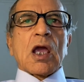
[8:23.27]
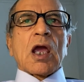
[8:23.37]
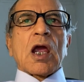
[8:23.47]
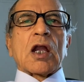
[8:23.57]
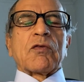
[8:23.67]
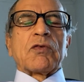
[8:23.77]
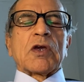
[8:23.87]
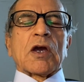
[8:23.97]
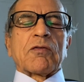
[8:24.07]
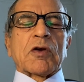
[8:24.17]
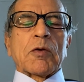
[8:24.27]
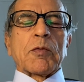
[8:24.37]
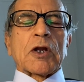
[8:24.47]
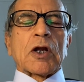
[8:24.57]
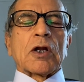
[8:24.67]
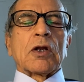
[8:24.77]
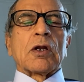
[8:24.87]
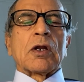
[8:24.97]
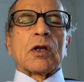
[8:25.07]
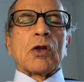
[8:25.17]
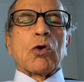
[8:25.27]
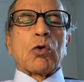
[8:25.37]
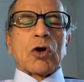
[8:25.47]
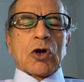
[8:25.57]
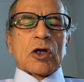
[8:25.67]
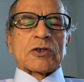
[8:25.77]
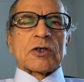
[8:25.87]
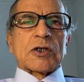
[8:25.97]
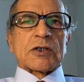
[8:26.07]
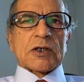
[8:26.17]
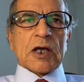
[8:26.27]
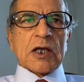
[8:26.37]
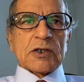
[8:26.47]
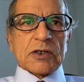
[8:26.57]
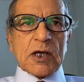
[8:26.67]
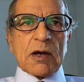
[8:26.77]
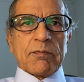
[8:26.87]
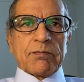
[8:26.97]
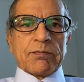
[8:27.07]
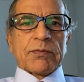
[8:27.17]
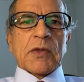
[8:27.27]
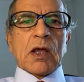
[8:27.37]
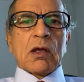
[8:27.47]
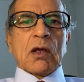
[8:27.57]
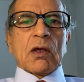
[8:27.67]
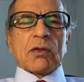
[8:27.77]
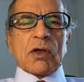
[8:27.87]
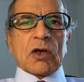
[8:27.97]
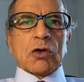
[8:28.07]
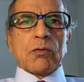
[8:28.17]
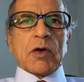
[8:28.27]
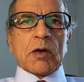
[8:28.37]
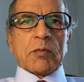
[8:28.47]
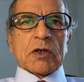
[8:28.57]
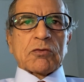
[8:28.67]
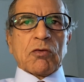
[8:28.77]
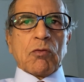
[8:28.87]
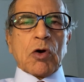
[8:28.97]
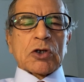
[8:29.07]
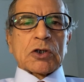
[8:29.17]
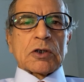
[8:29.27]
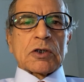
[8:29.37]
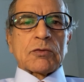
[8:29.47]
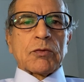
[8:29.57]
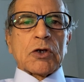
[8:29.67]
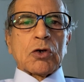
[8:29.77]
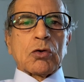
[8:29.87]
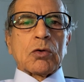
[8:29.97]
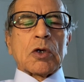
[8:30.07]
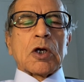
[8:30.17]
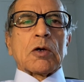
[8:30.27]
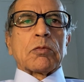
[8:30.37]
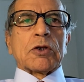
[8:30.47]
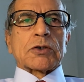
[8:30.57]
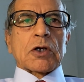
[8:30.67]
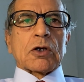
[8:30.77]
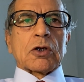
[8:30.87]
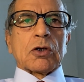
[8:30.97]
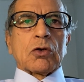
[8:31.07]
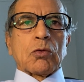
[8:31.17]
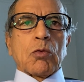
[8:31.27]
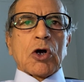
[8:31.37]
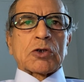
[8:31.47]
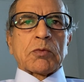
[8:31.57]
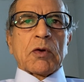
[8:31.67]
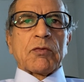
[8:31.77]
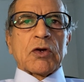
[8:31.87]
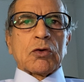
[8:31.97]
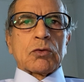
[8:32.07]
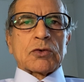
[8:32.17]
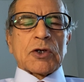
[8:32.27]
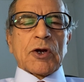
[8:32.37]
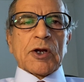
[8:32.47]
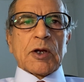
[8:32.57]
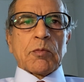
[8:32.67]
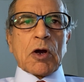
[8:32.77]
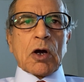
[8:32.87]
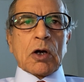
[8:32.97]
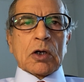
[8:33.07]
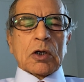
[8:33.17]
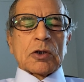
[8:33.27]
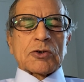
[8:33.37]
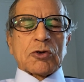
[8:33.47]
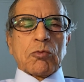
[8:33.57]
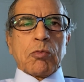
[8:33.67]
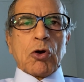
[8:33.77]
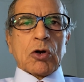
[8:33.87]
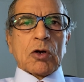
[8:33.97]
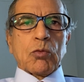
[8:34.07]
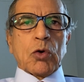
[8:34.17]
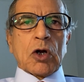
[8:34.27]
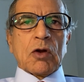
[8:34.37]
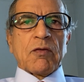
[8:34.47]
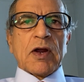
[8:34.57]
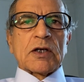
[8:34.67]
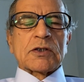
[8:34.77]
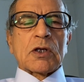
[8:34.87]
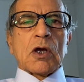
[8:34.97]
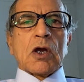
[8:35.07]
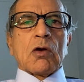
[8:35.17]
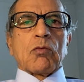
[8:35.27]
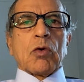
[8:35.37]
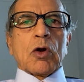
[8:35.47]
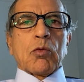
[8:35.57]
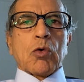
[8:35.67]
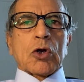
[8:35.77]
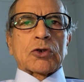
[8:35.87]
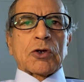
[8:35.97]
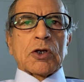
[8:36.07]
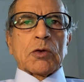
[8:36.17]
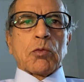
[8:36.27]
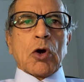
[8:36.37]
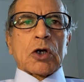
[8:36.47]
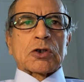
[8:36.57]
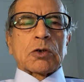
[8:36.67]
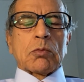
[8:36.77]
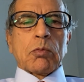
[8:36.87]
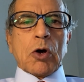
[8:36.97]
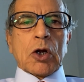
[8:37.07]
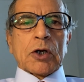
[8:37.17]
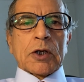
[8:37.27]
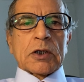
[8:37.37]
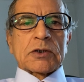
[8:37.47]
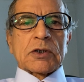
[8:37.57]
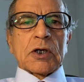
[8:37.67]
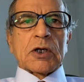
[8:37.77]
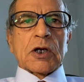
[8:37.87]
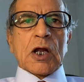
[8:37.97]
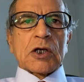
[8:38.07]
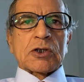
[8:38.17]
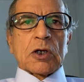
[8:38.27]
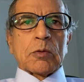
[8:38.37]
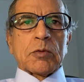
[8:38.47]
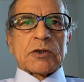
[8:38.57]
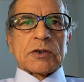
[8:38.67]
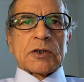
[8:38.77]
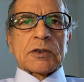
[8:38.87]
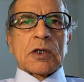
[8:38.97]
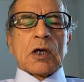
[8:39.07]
and we have committed no atrocities against them. Thank you very much for watching this video. Please continue to watch my videos and read my articles on important world events, World War III watch, politics, international business,